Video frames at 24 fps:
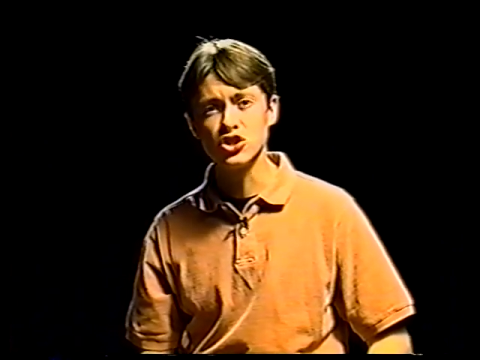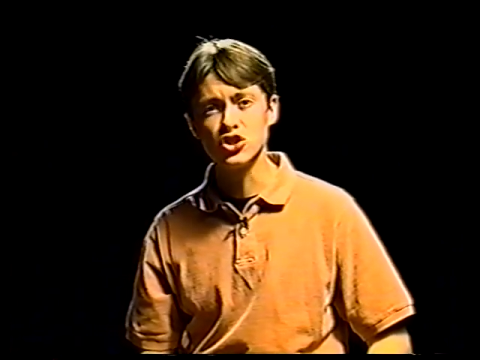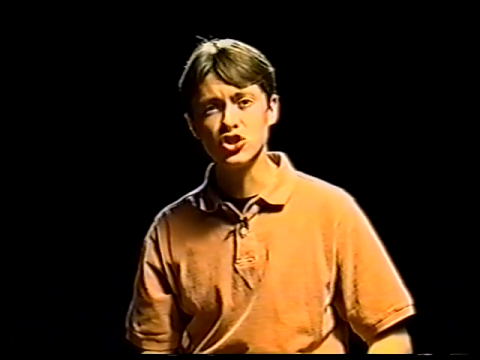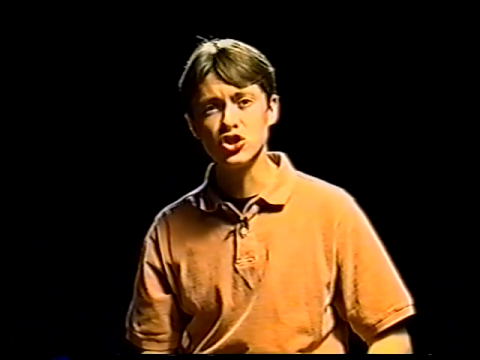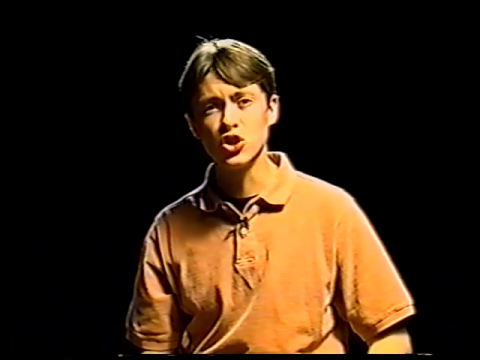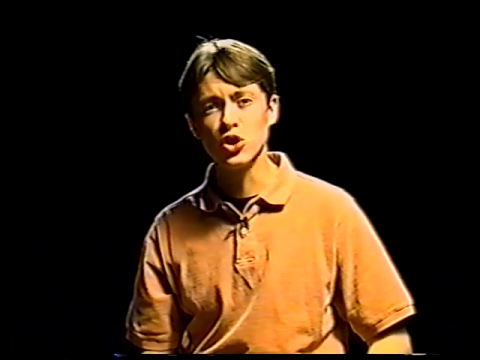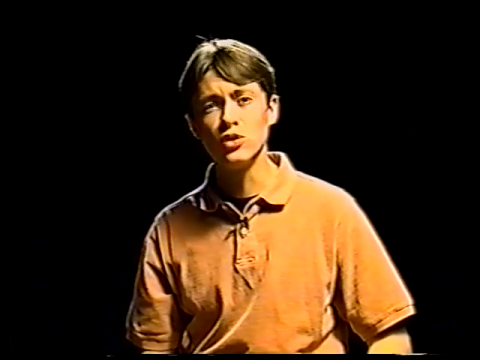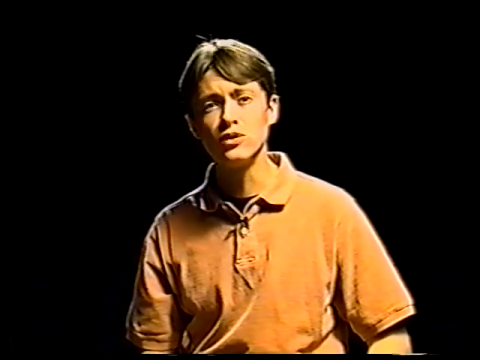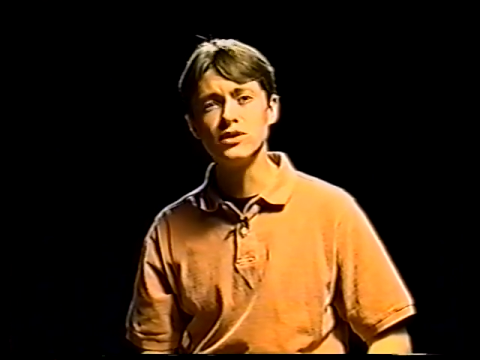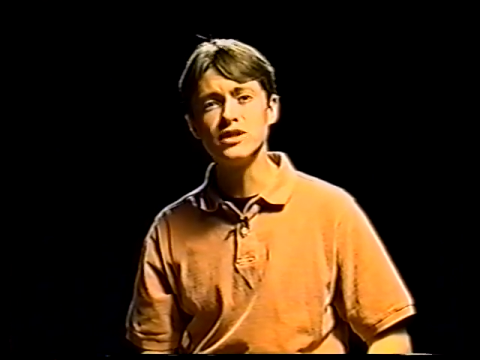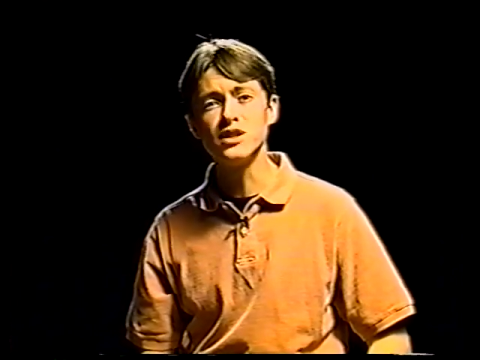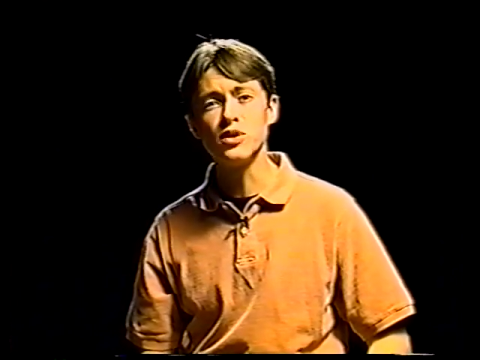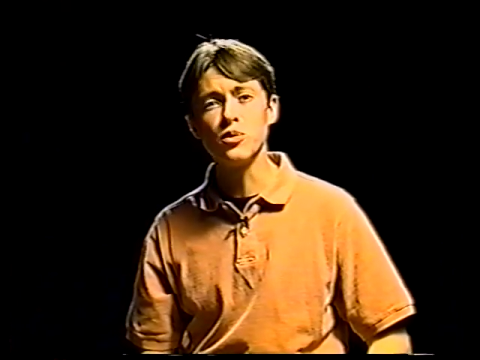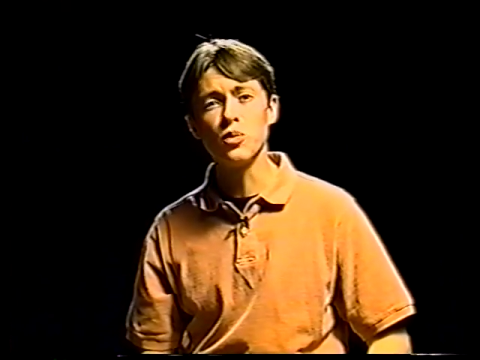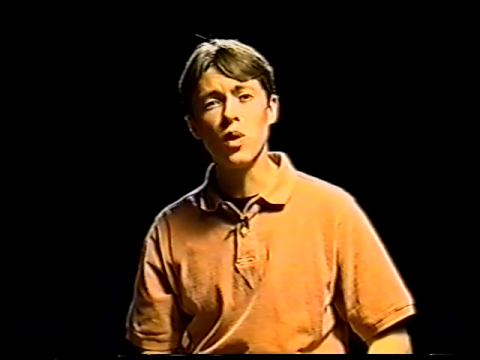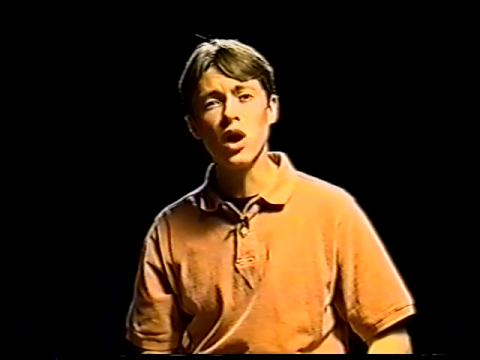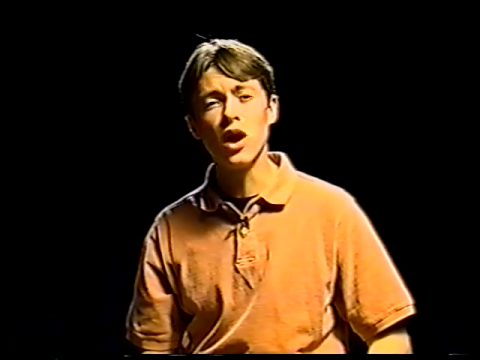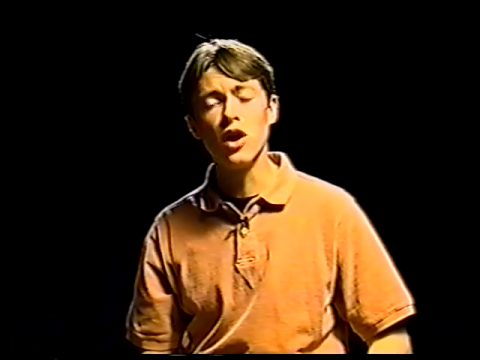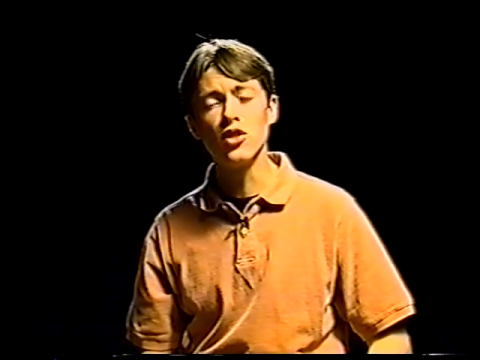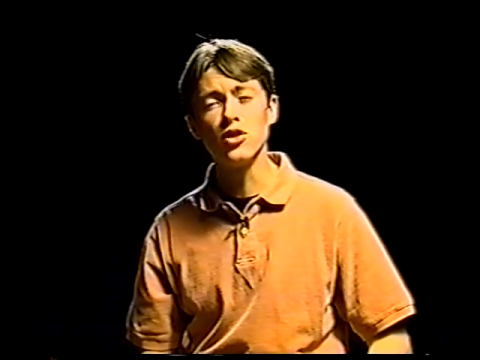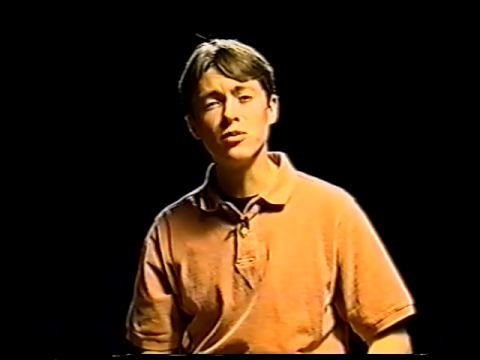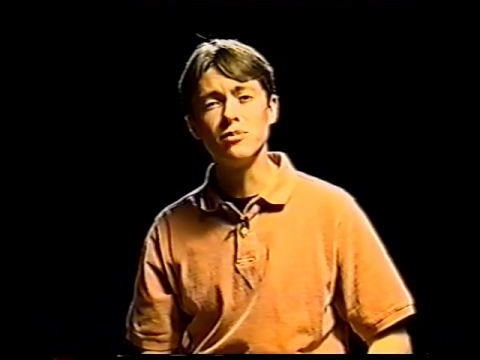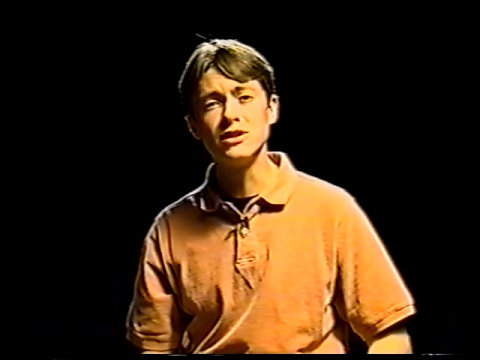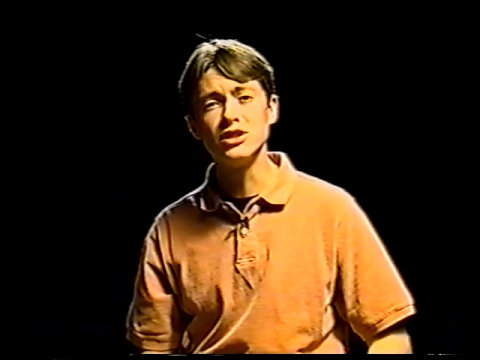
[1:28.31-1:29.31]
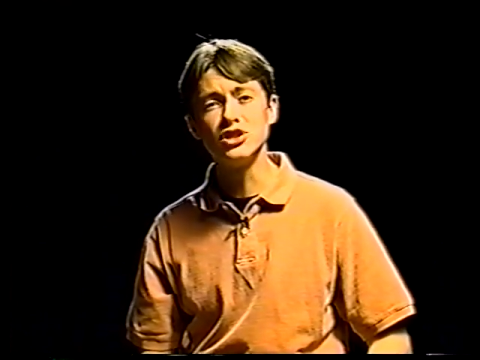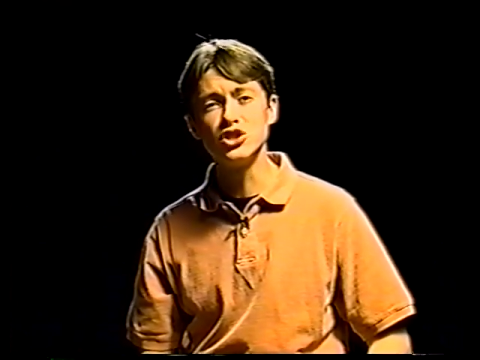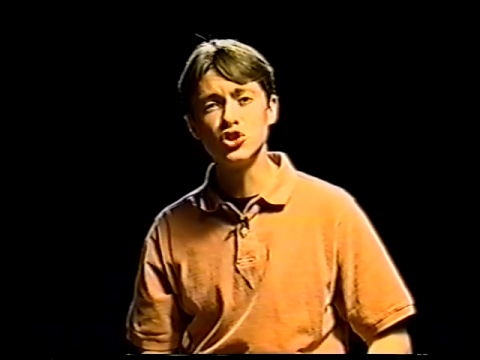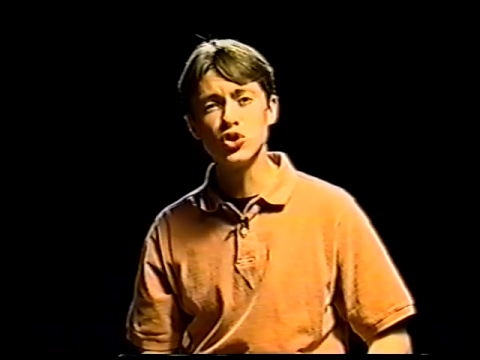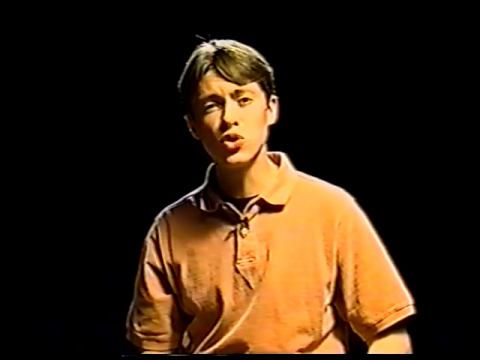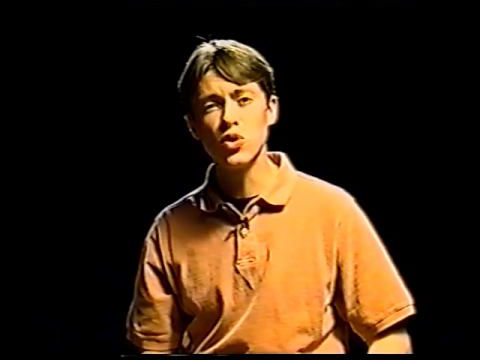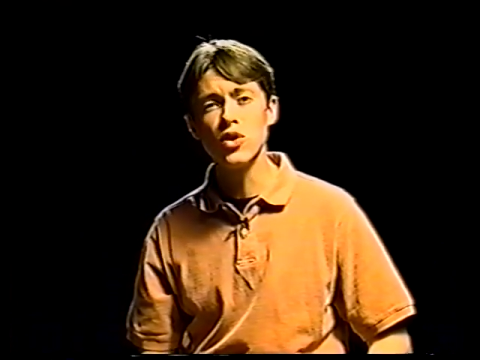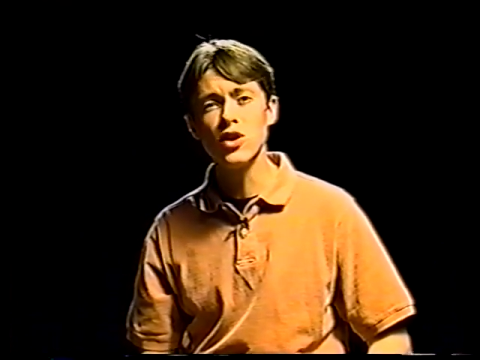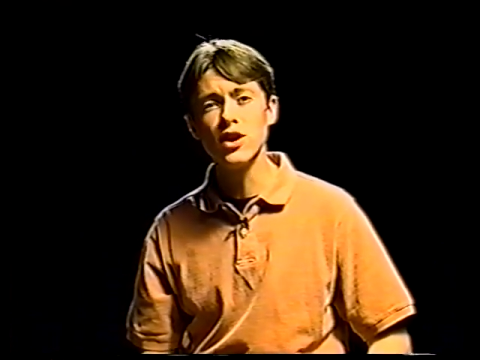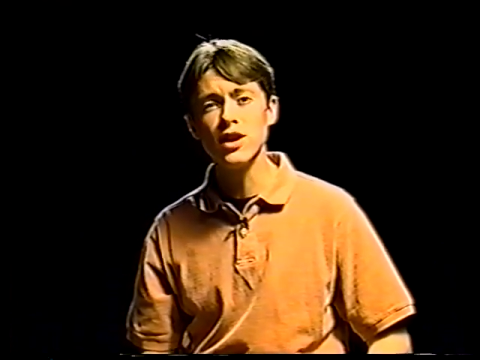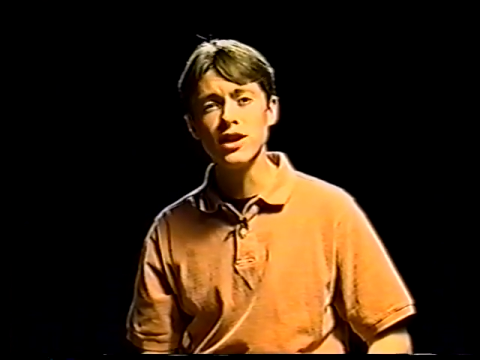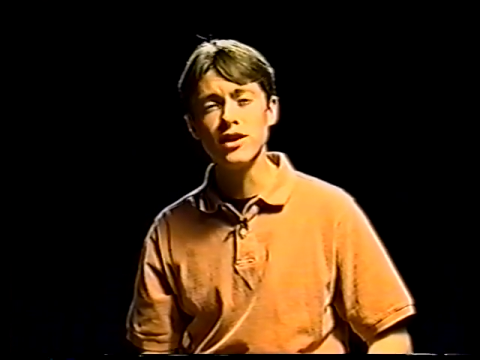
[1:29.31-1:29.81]
shows that while the
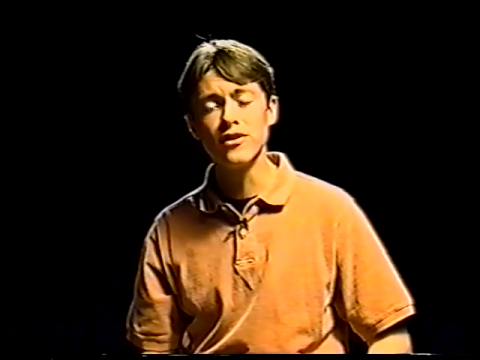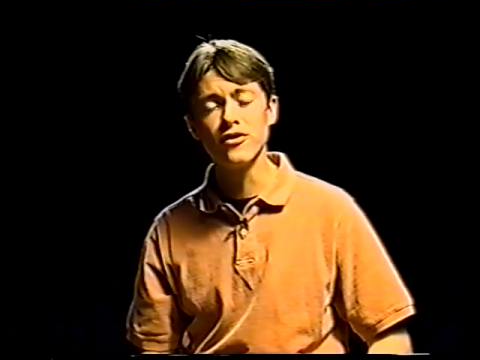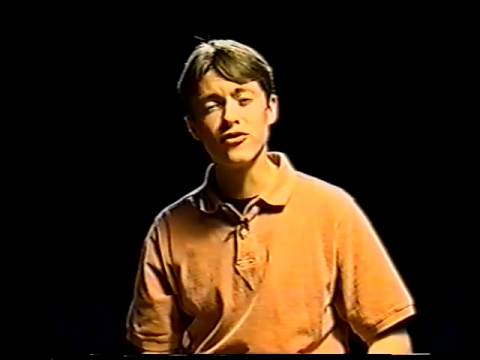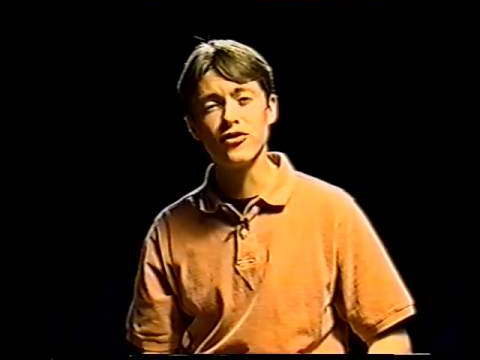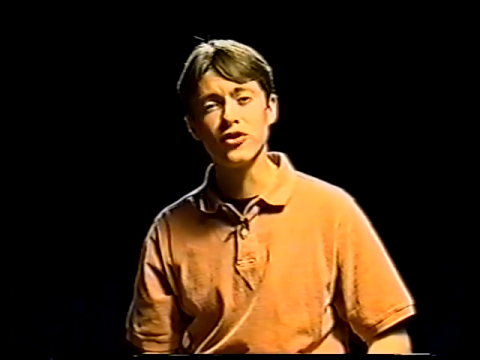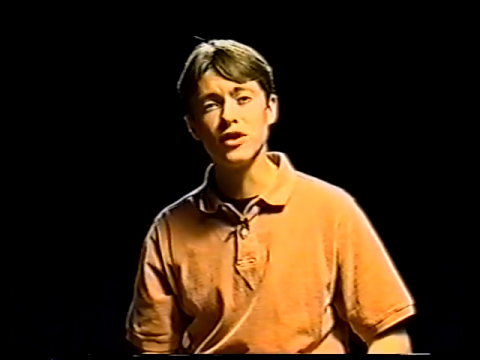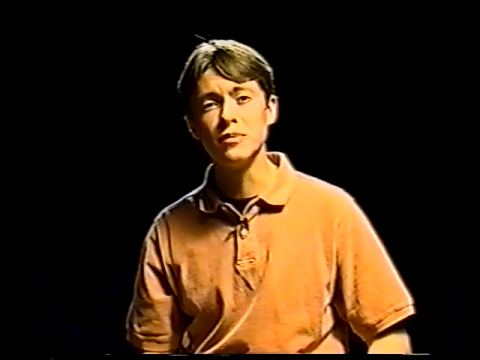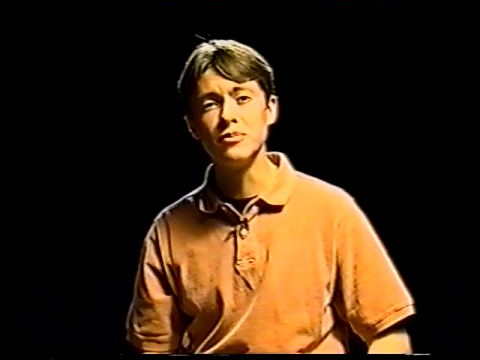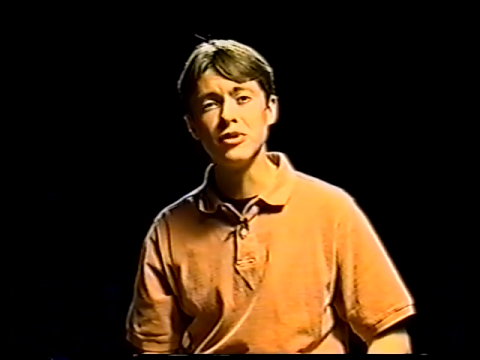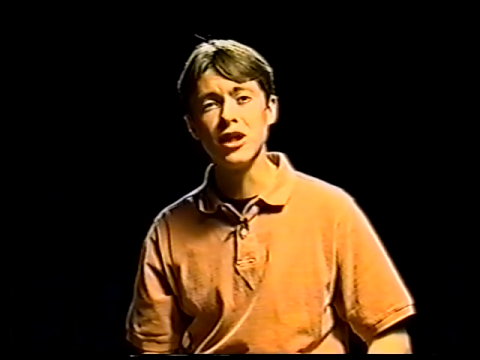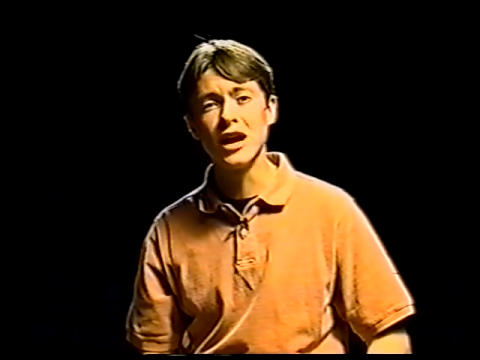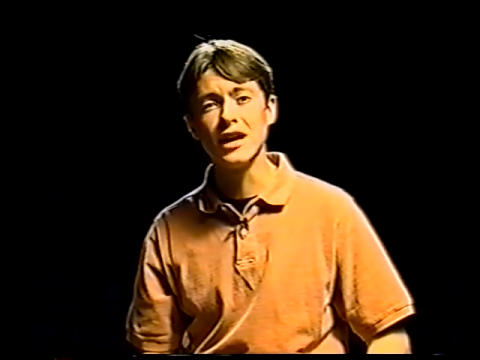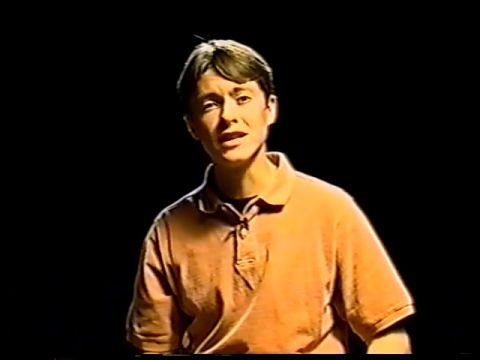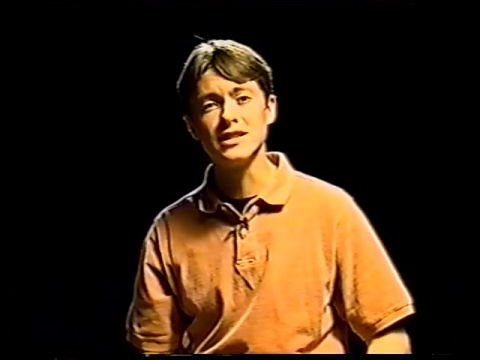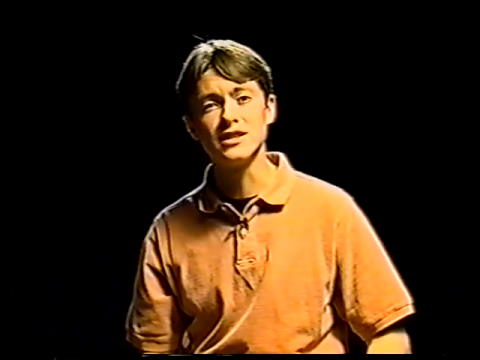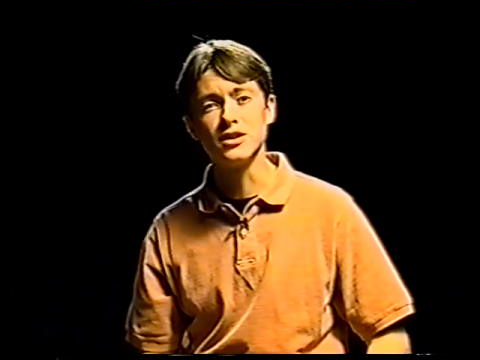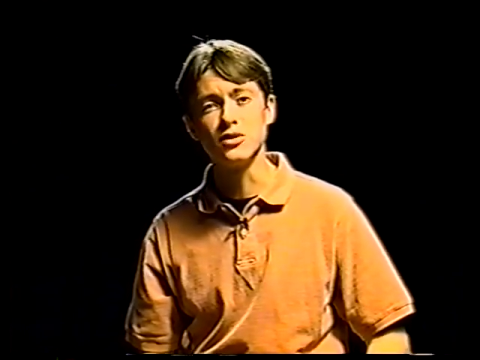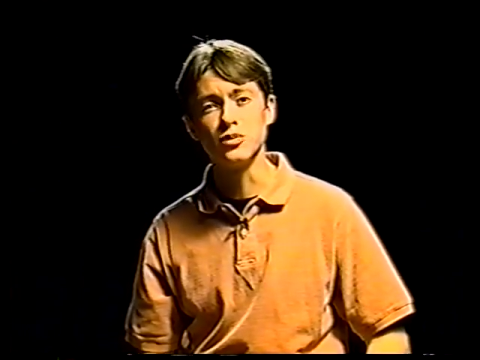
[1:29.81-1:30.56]
majority of free blacks